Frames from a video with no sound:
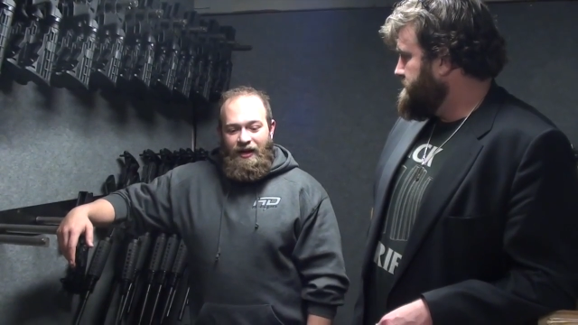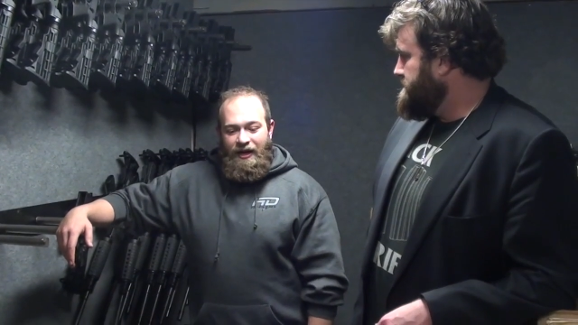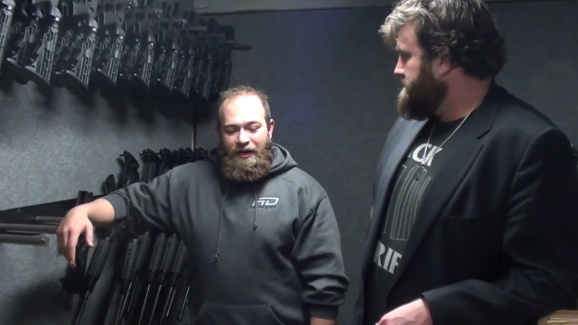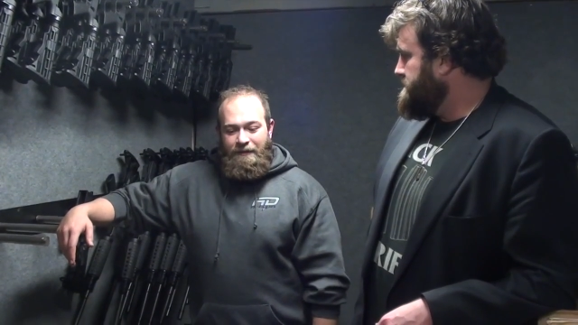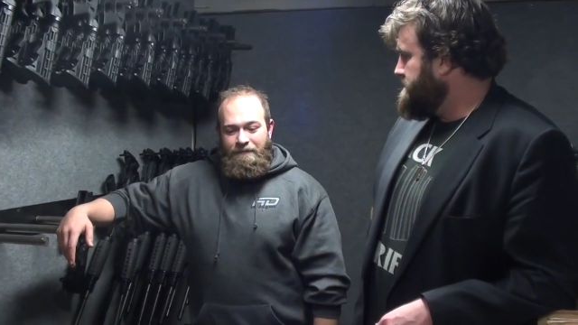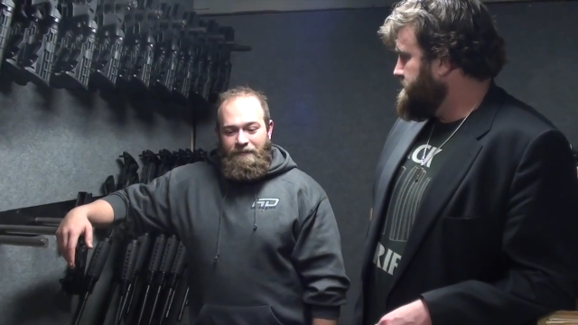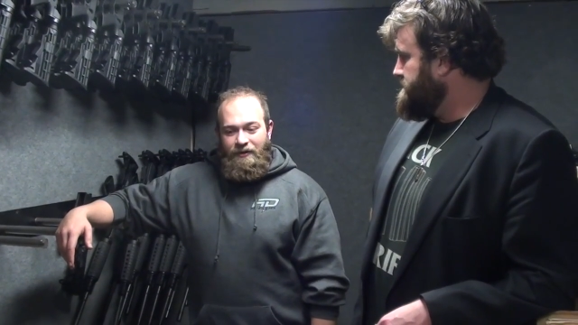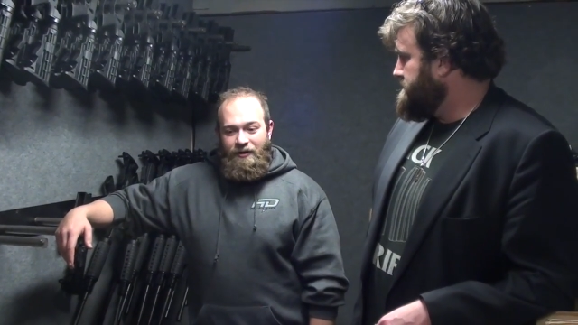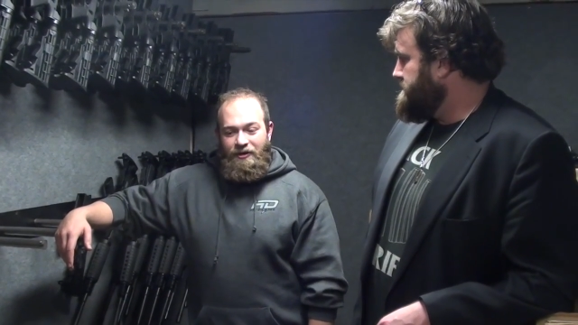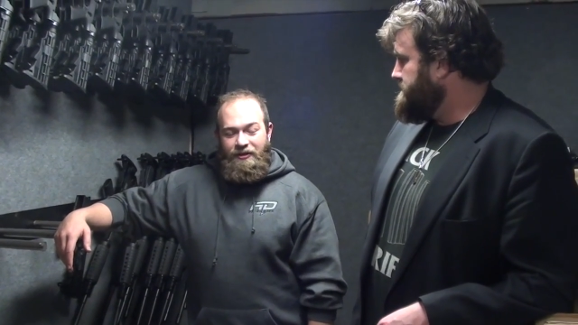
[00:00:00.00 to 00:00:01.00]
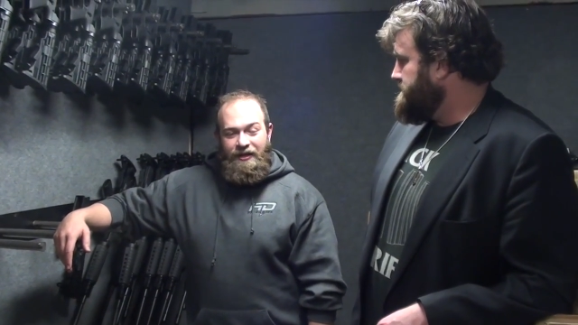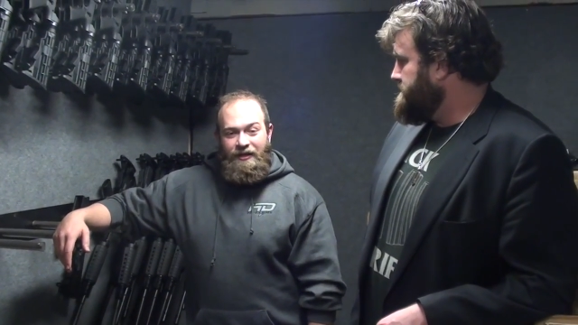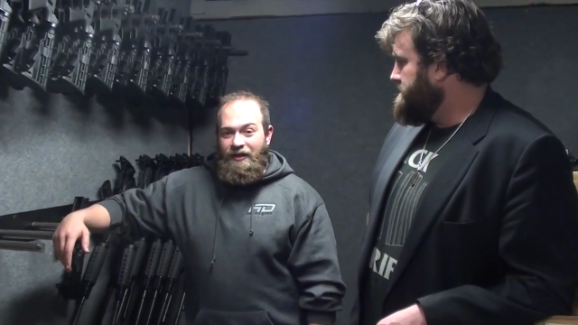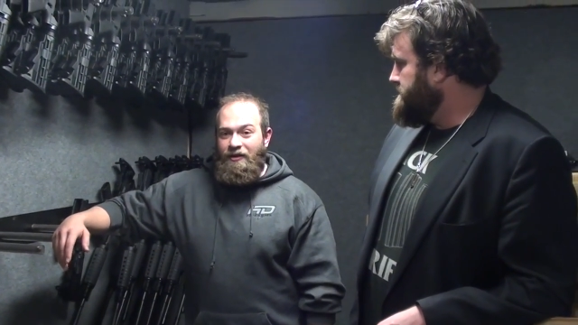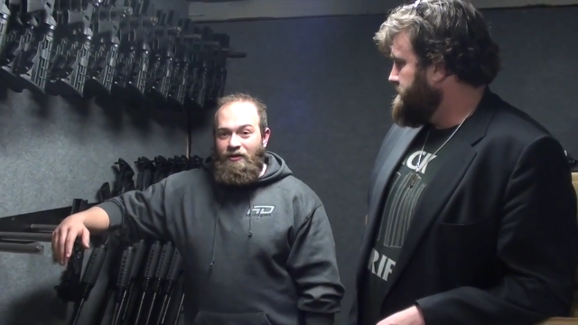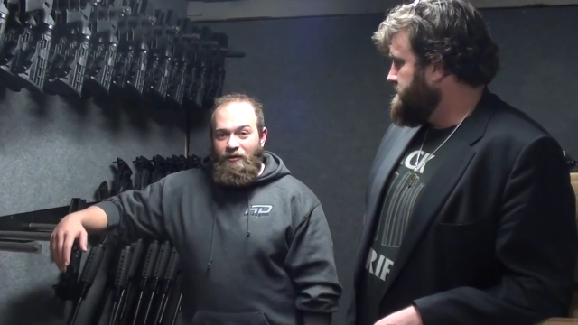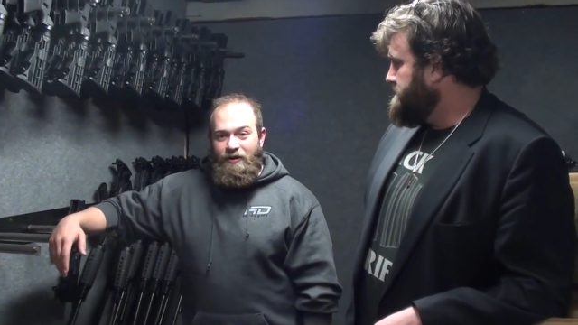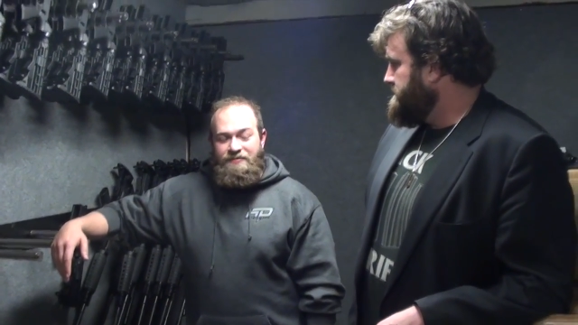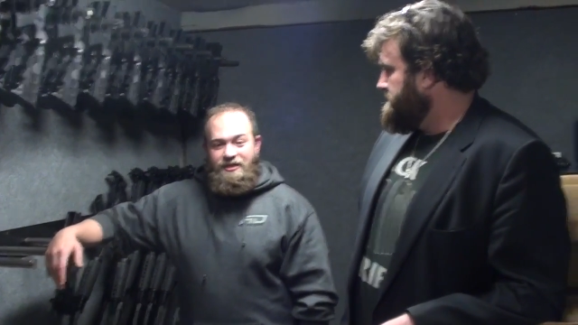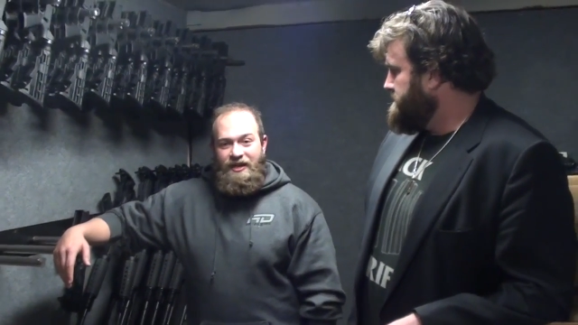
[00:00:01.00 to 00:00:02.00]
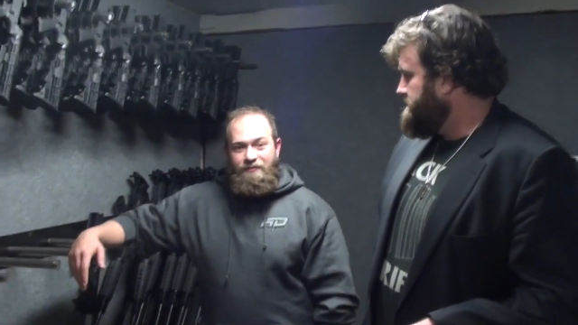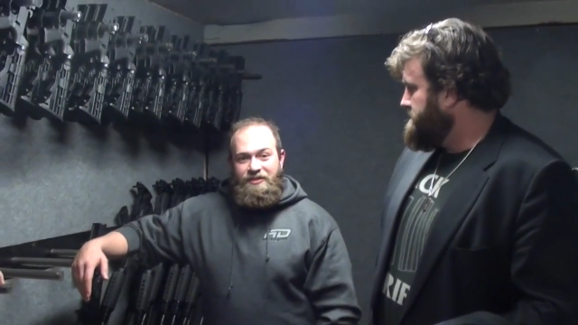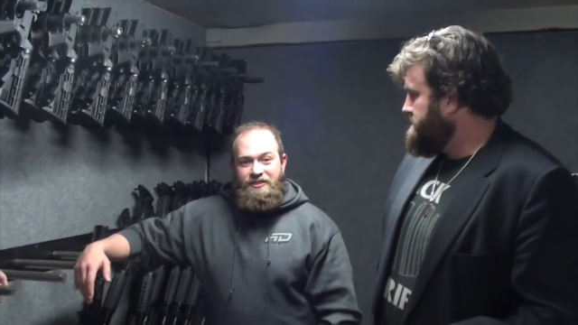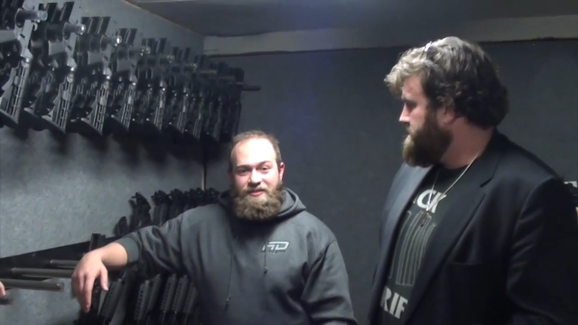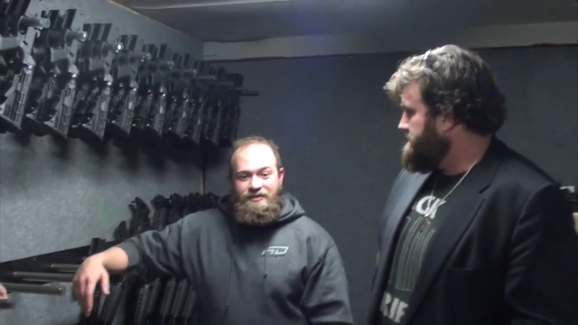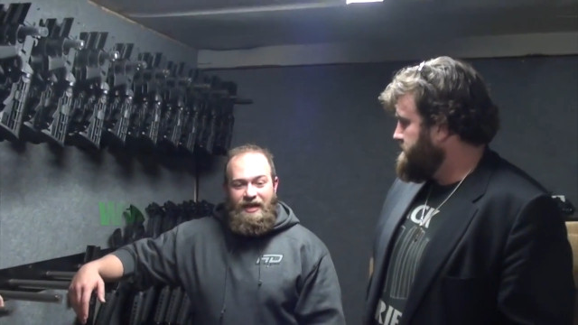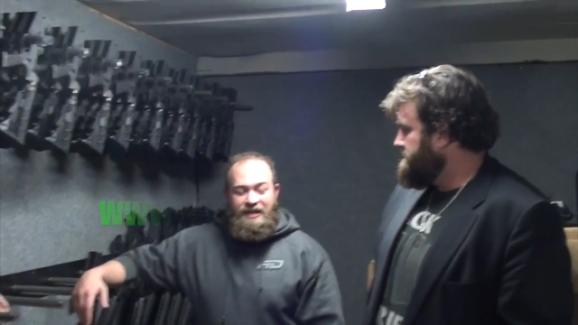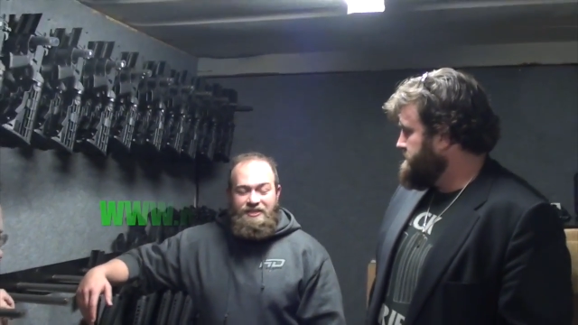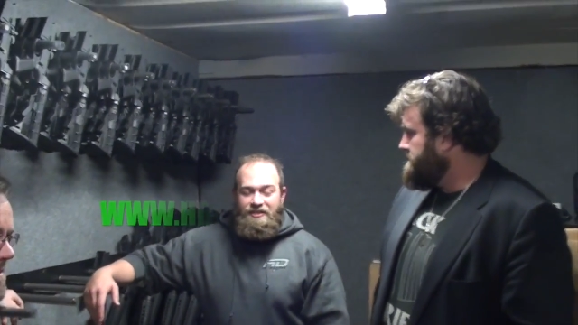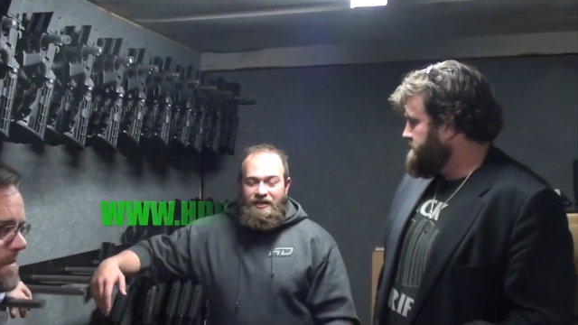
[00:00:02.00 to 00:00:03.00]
Speaker 1: Um, They can get on our website, which is h